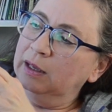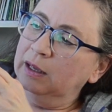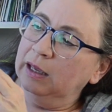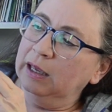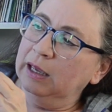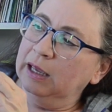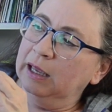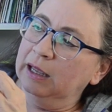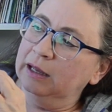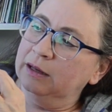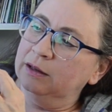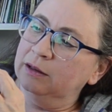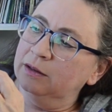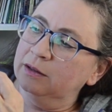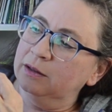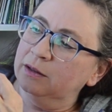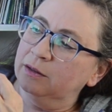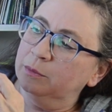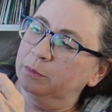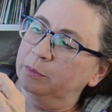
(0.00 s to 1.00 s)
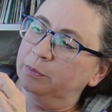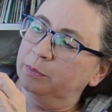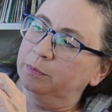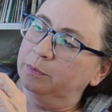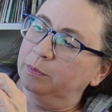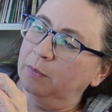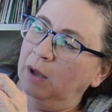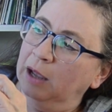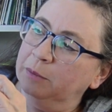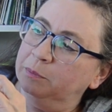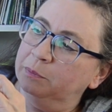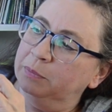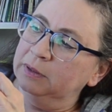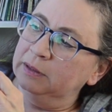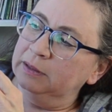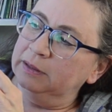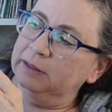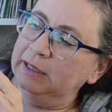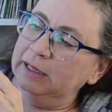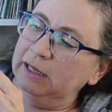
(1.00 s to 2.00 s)
And I
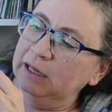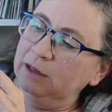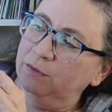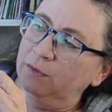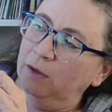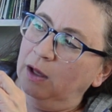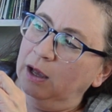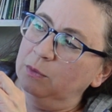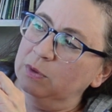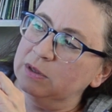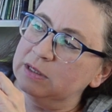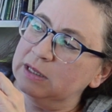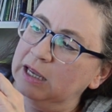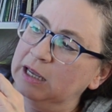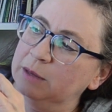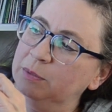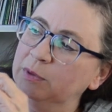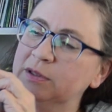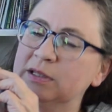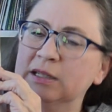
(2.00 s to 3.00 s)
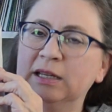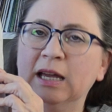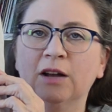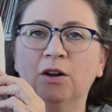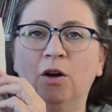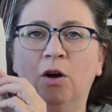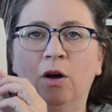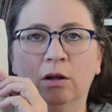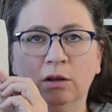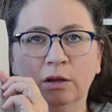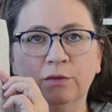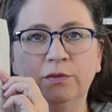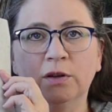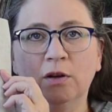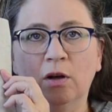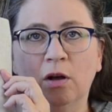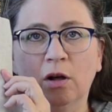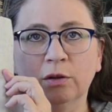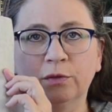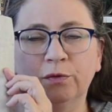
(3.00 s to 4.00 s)
believe I was able to get all of the
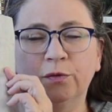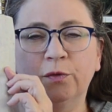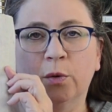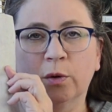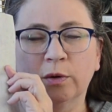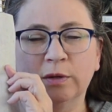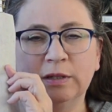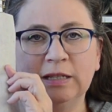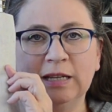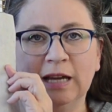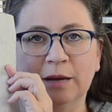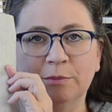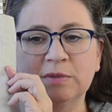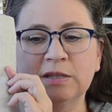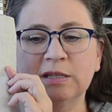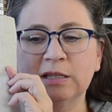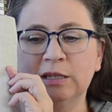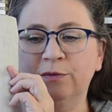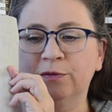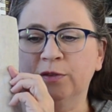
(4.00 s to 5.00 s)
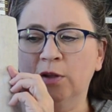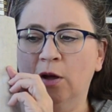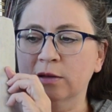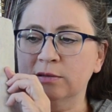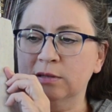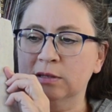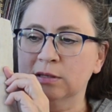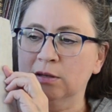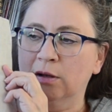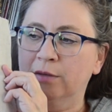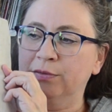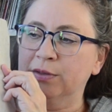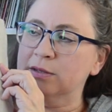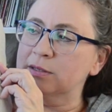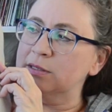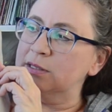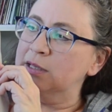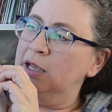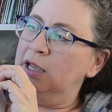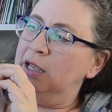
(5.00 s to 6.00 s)
called for DMC flosses on
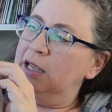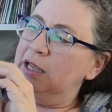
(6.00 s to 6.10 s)
this.